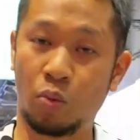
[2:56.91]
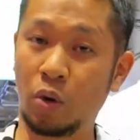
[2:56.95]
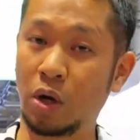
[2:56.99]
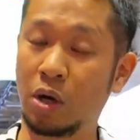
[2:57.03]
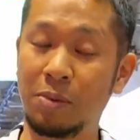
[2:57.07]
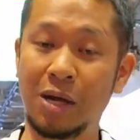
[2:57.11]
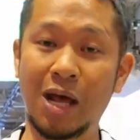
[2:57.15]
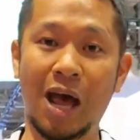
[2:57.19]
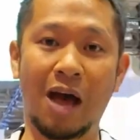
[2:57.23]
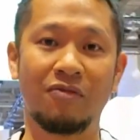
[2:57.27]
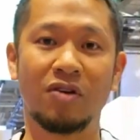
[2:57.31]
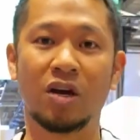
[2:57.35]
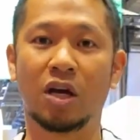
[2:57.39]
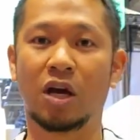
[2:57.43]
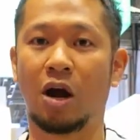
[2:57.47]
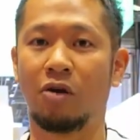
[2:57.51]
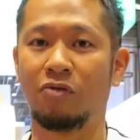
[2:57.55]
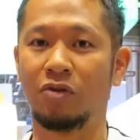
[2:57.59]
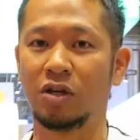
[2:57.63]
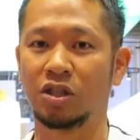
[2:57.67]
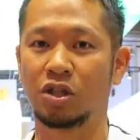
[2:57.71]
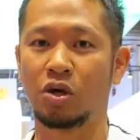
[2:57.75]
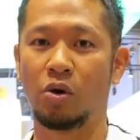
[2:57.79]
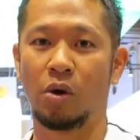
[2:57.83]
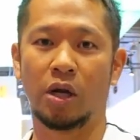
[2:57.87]
we're gonna be having
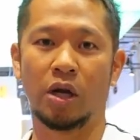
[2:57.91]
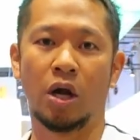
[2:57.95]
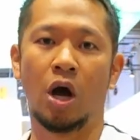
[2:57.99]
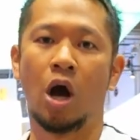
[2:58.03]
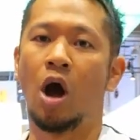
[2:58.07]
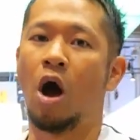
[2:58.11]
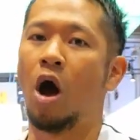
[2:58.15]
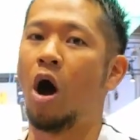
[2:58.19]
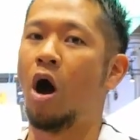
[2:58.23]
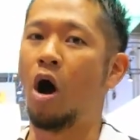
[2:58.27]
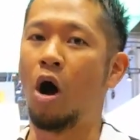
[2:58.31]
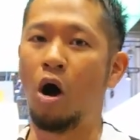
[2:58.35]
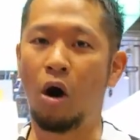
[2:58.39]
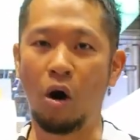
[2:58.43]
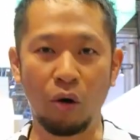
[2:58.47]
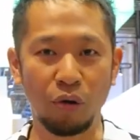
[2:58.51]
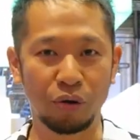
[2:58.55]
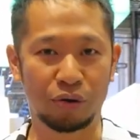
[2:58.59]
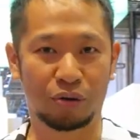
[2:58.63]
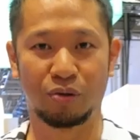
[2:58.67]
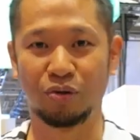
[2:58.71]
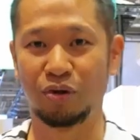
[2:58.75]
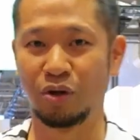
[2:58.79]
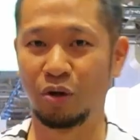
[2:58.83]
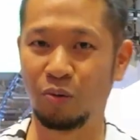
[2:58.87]
coverage going all
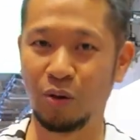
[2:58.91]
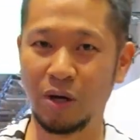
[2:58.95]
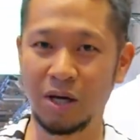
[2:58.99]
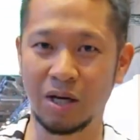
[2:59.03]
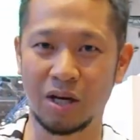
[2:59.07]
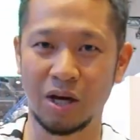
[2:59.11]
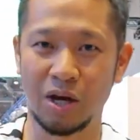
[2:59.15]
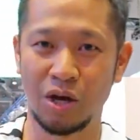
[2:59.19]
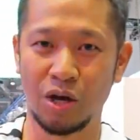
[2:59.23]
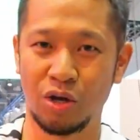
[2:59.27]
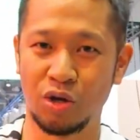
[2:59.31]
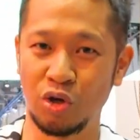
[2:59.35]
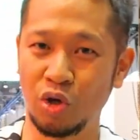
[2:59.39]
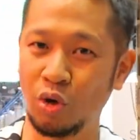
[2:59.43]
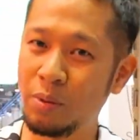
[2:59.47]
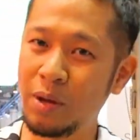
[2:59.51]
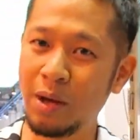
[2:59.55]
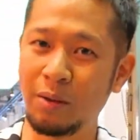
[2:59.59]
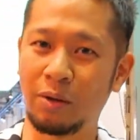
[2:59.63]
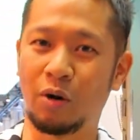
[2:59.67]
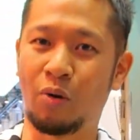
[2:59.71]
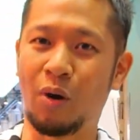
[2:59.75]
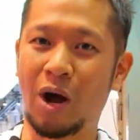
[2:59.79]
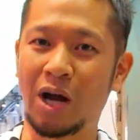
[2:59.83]
through the week. You'll be able to